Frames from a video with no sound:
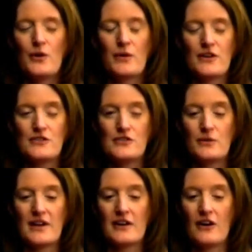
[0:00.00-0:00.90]
We also do
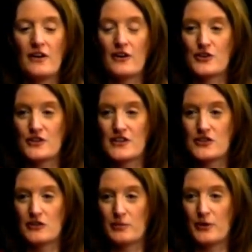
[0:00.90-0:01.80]
what I call our
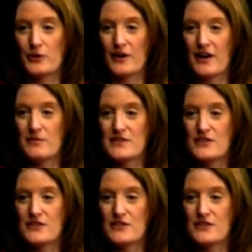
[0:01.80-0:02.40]
traditional programs.